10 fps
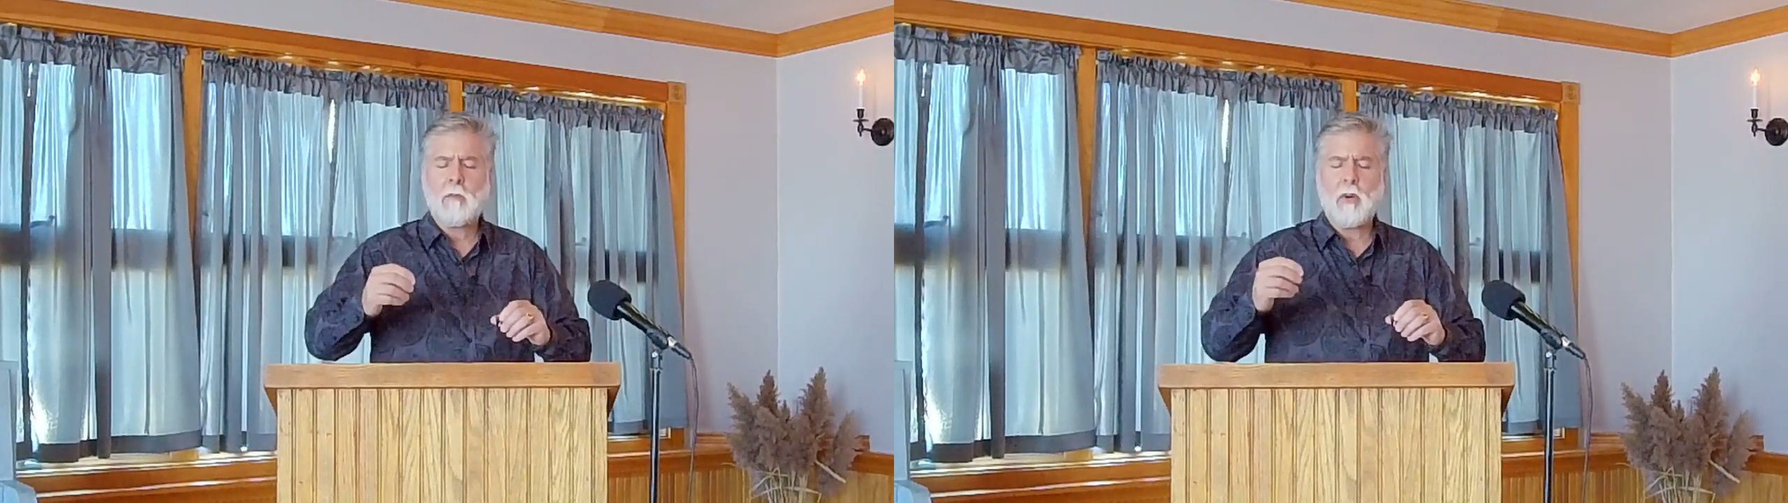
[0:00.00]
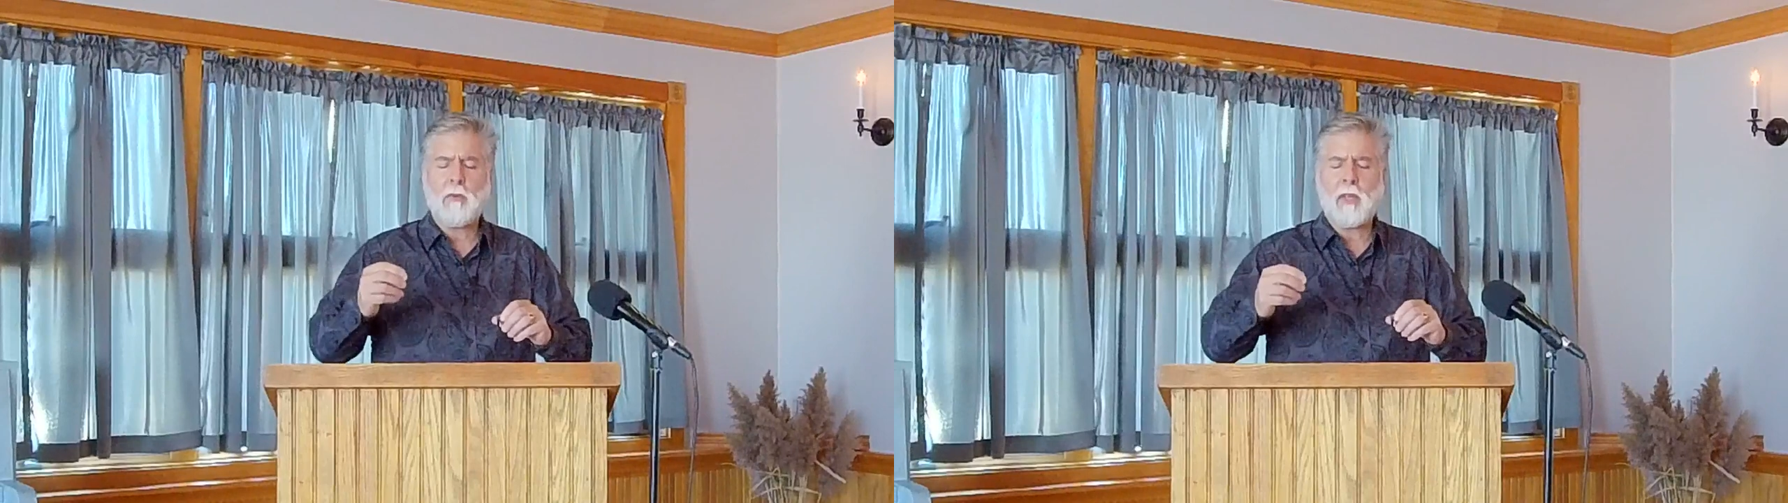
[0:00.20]

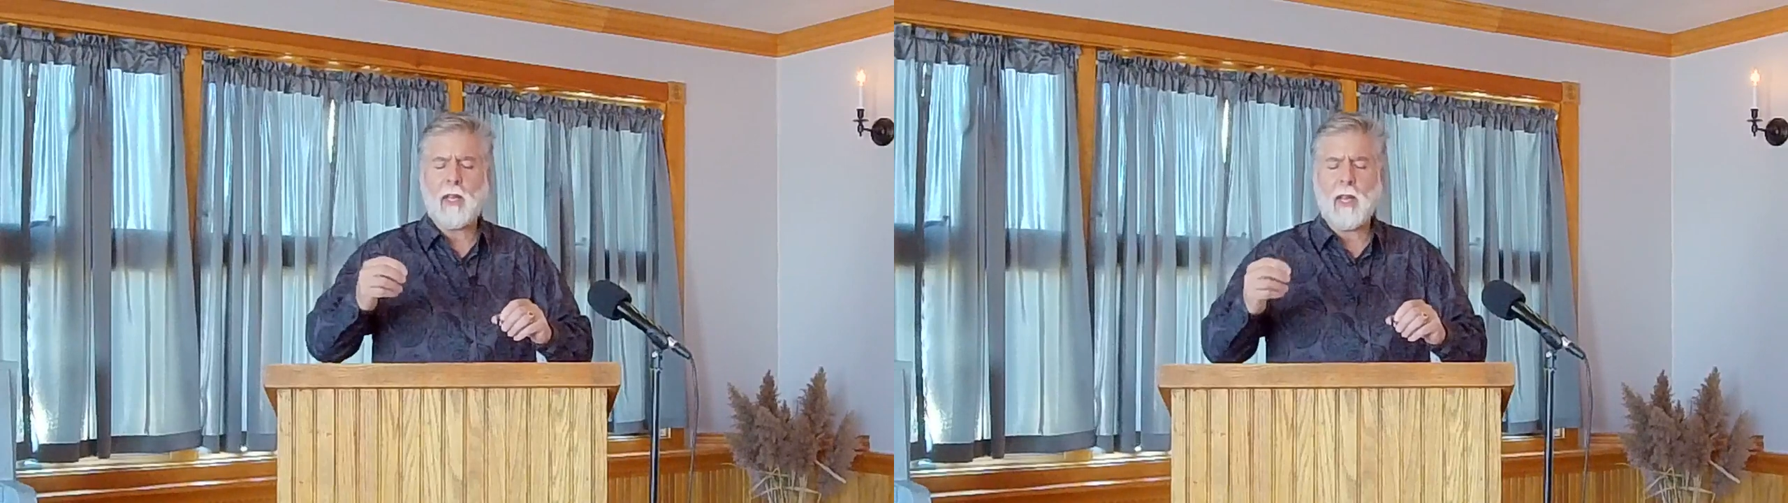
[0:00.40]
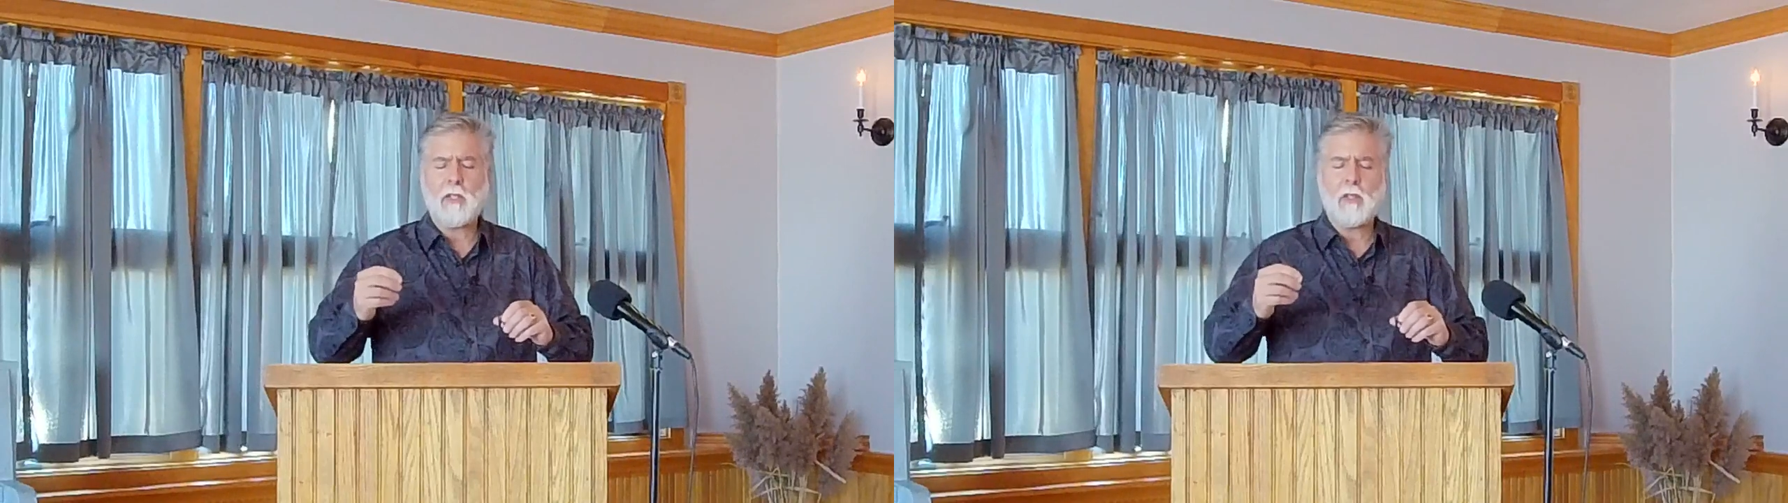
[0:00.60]

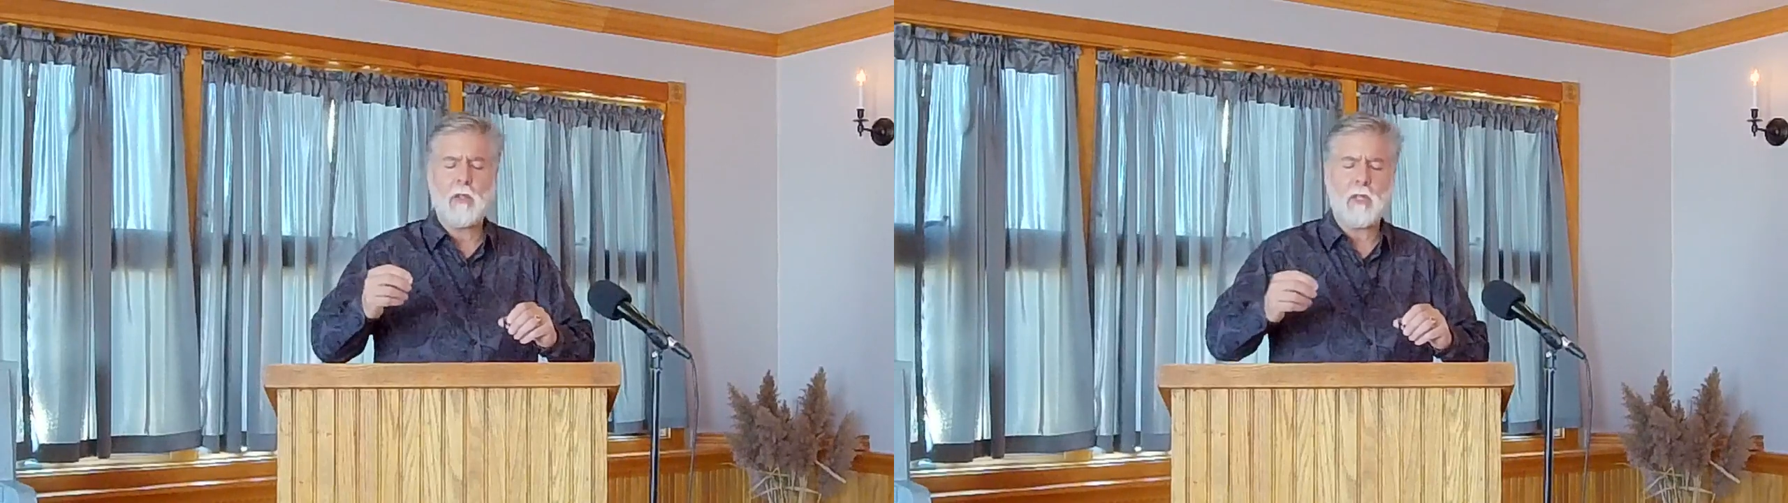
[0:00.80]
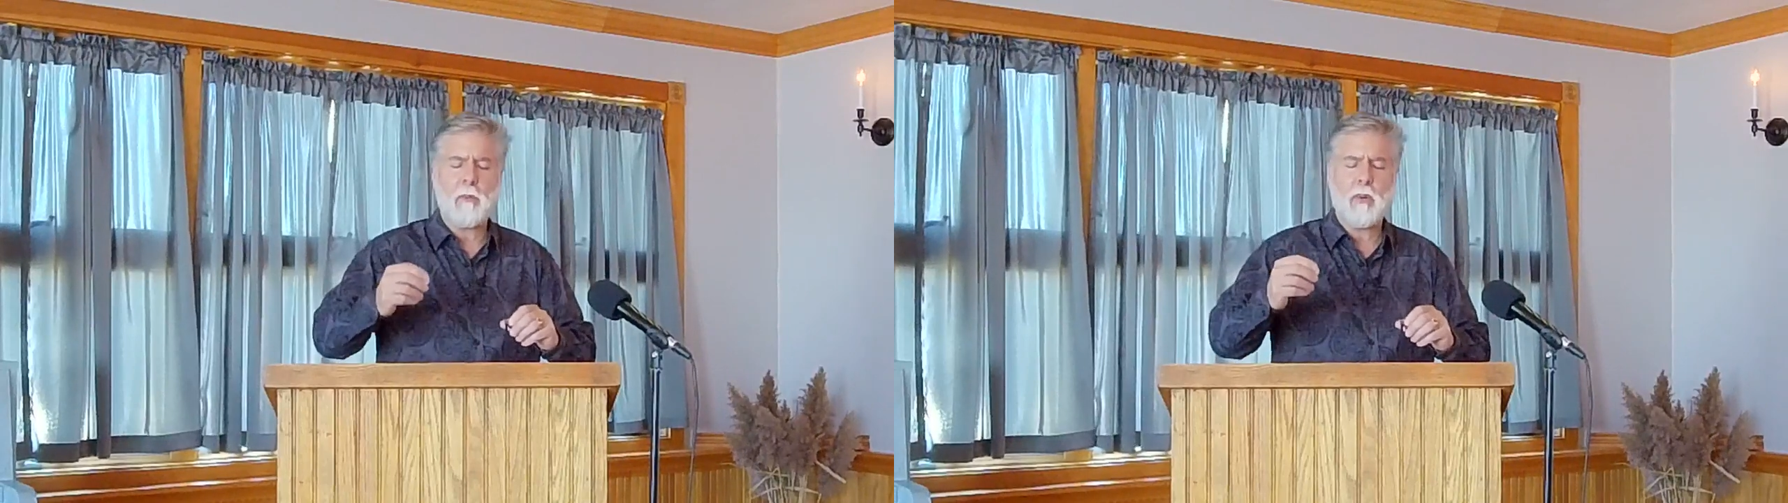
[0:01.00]
perfect antidote, that